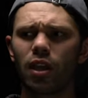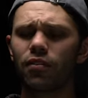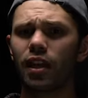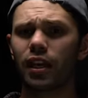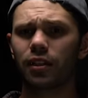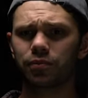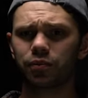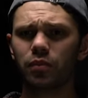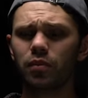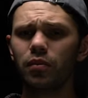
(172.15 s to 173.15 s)
Even like
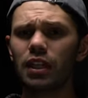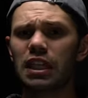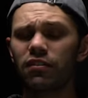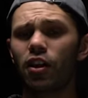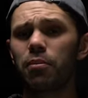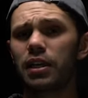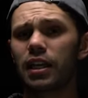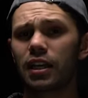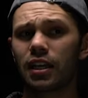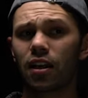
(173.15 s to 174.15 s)
the very
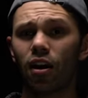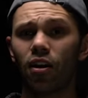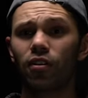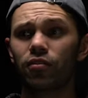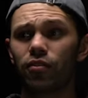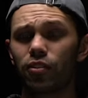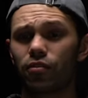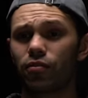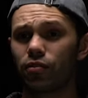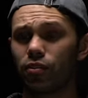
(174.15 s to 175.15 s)
beginning of
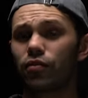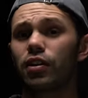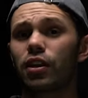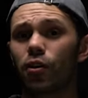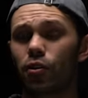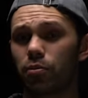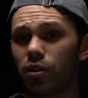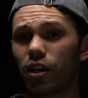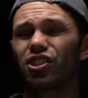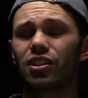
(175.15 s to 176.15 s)
your your video or your
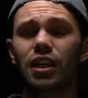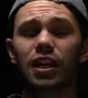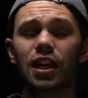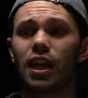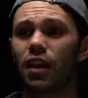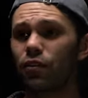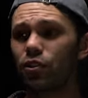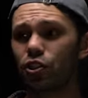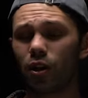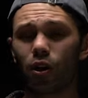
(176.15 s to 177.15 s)
production, if
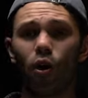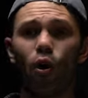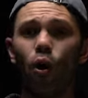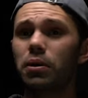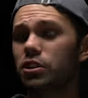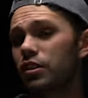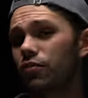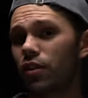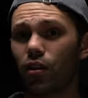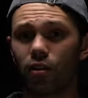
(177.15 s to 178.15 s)
you're showing a whole bunch of
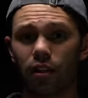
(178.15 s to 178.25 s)
different other